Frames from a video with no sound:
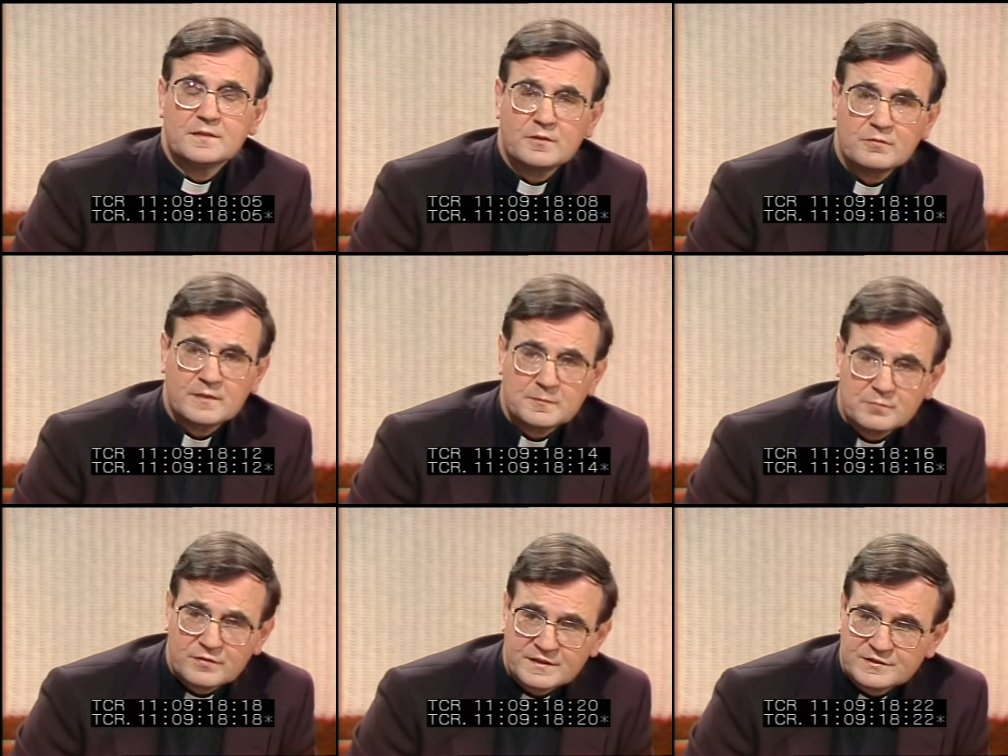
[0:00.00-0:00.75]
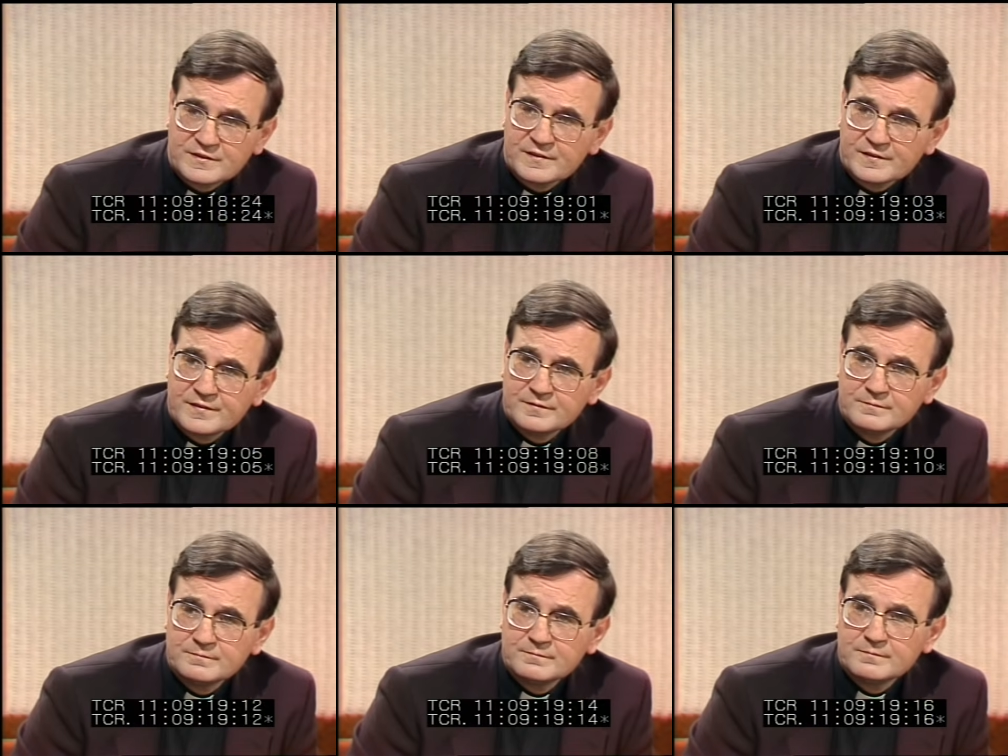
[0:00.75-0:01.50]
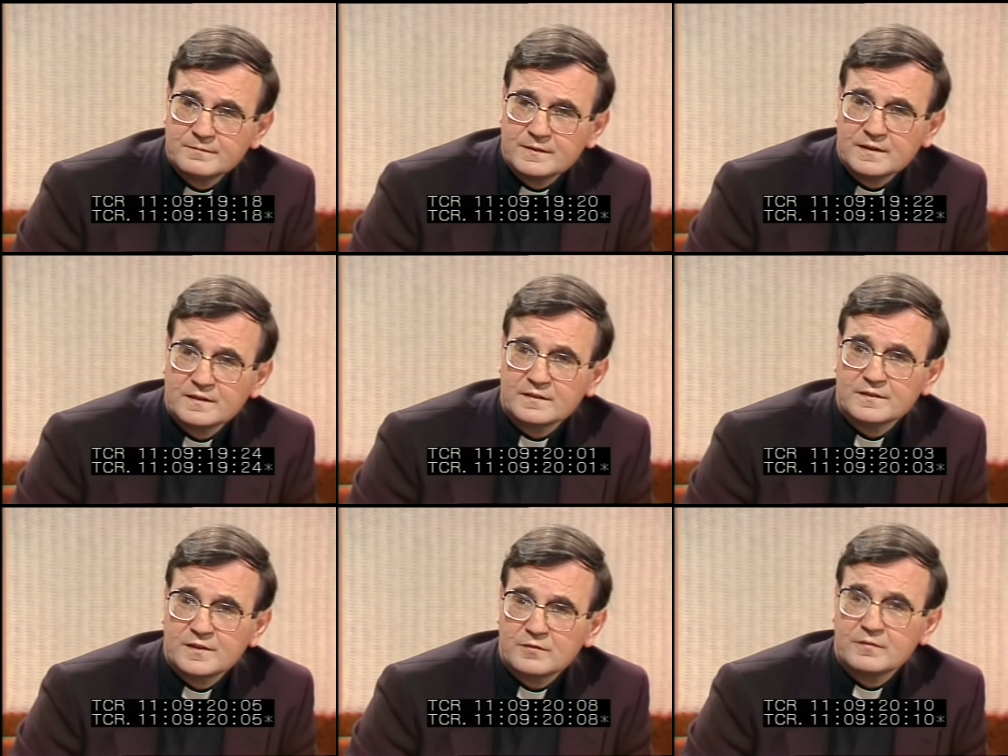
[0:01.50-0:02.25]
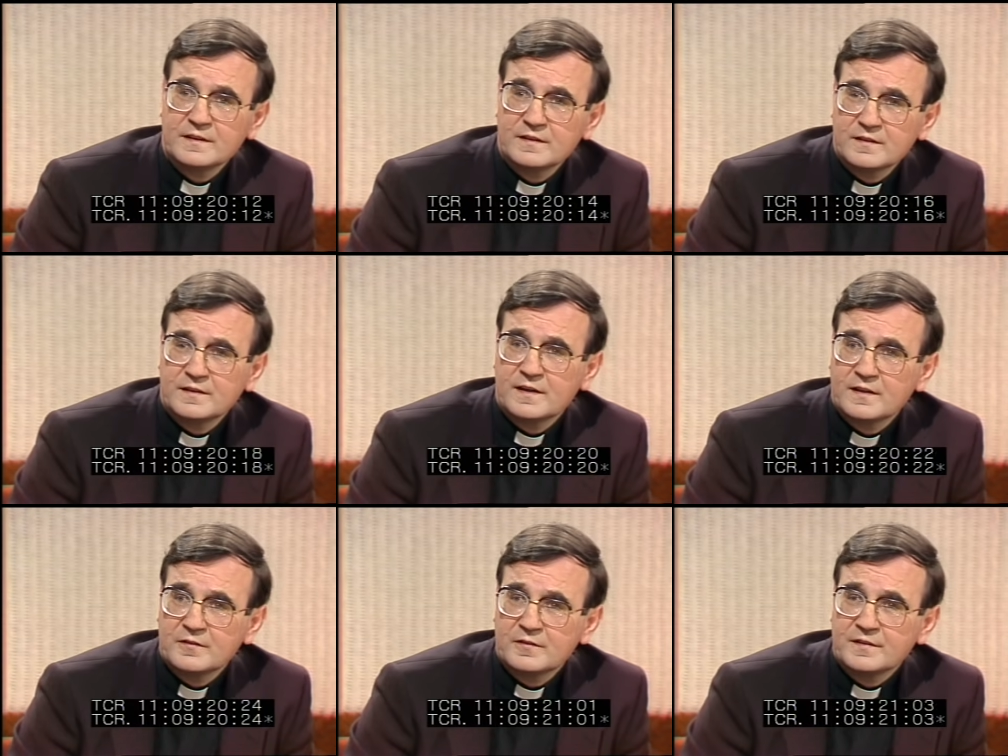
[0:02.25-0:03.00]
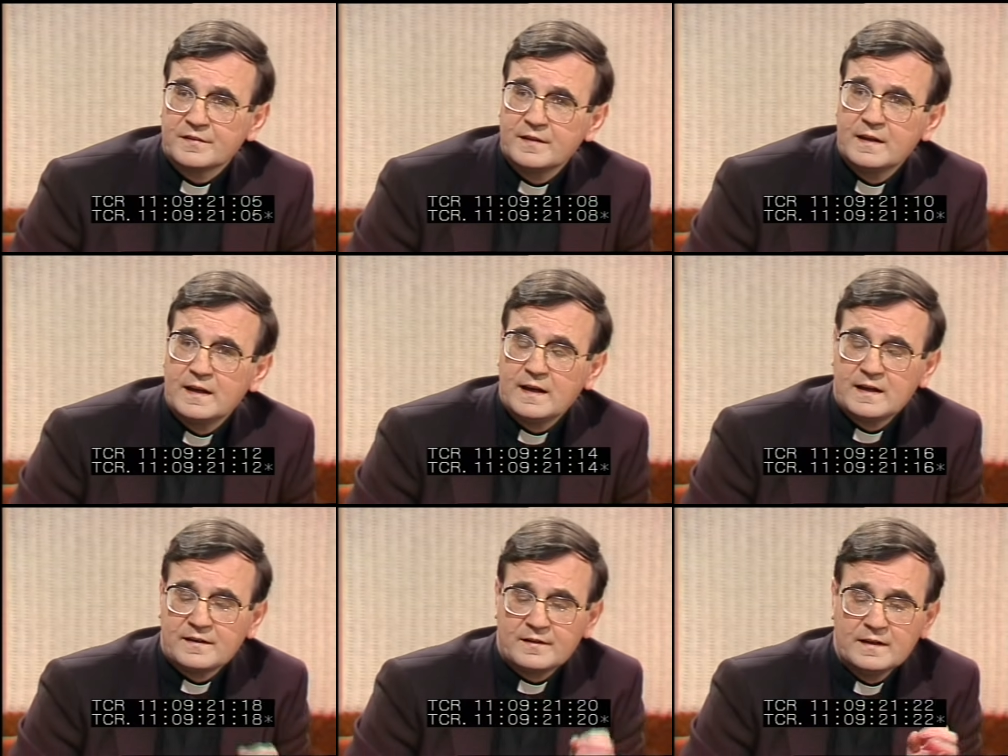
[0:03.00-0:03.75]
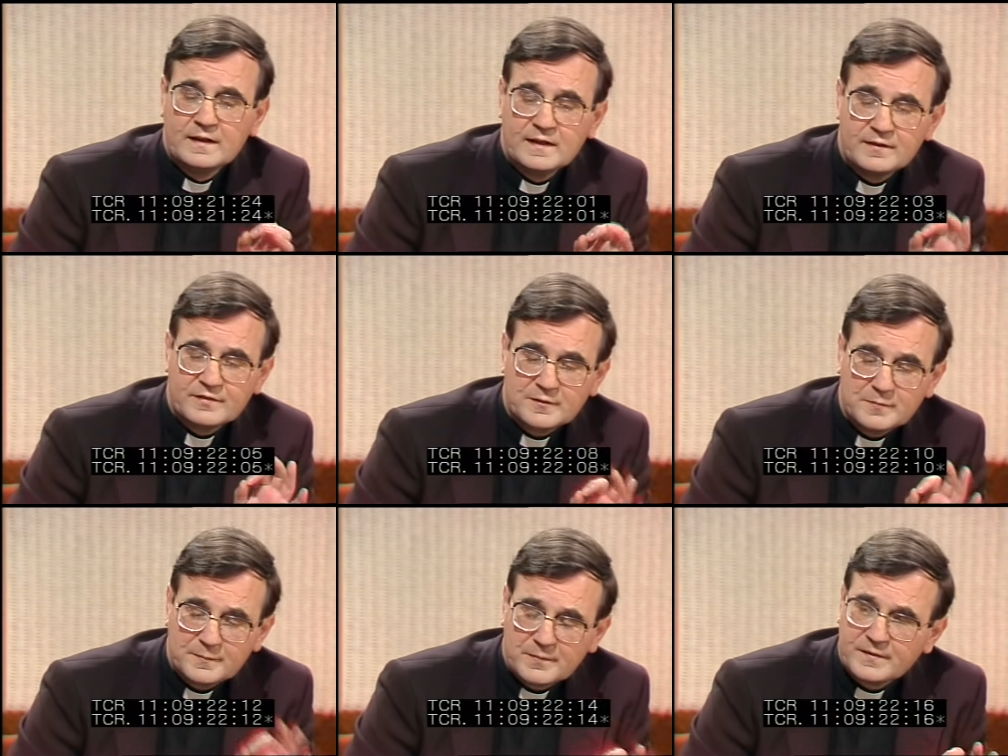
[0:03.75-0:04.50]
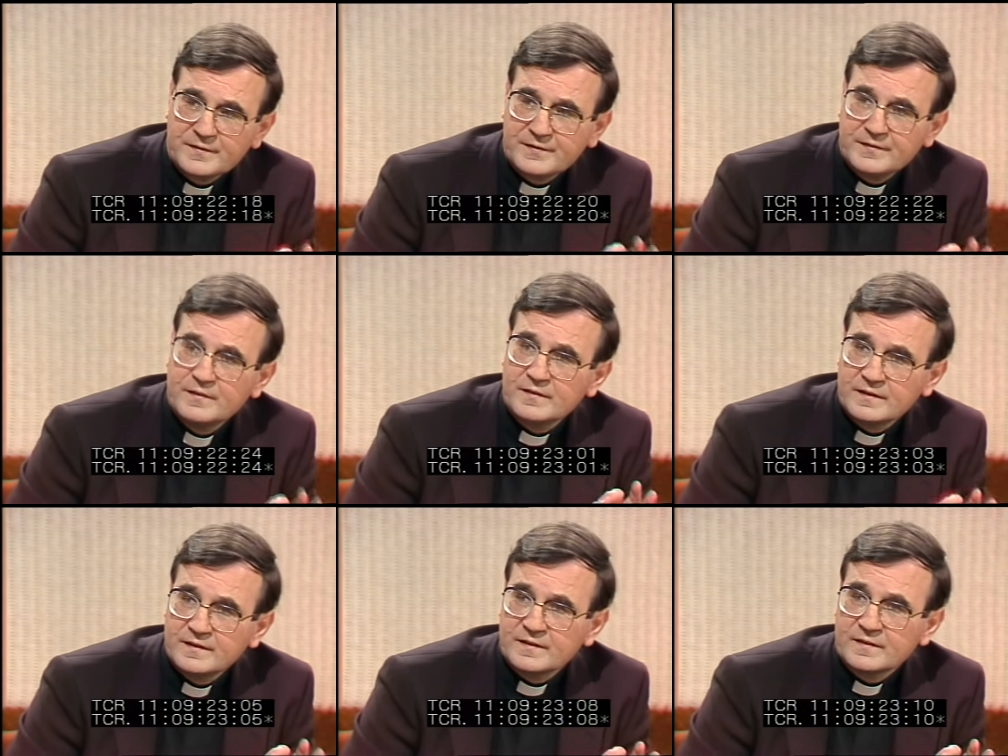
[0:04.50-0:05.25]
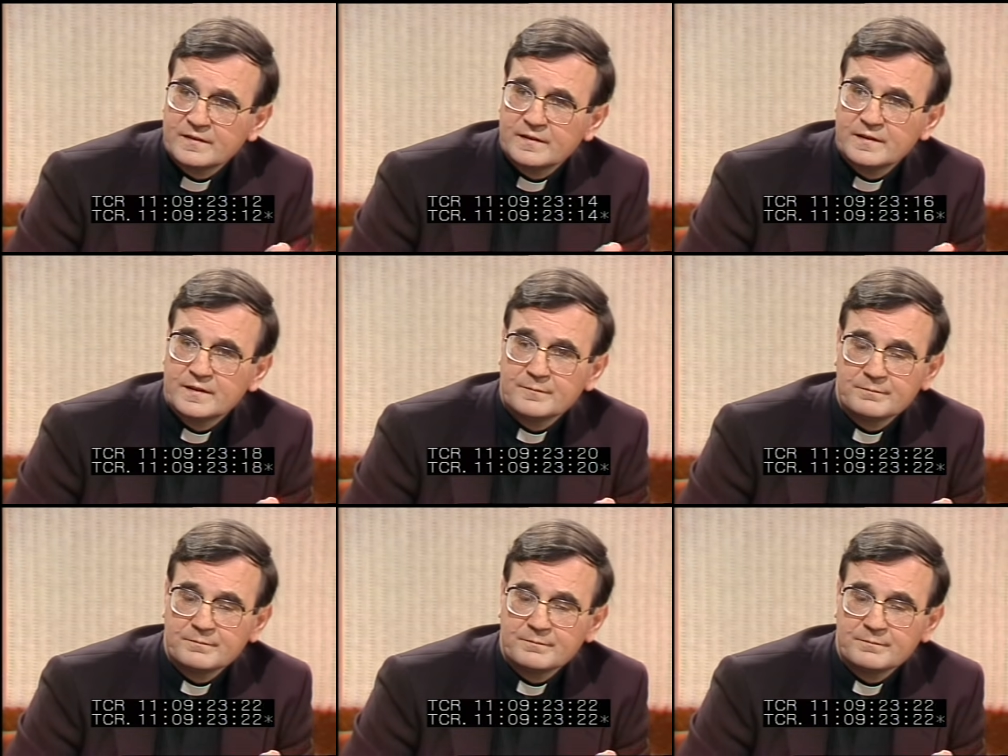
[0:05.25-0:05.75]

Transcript: downright prejudice, downright intolerance. And if I can be personal here,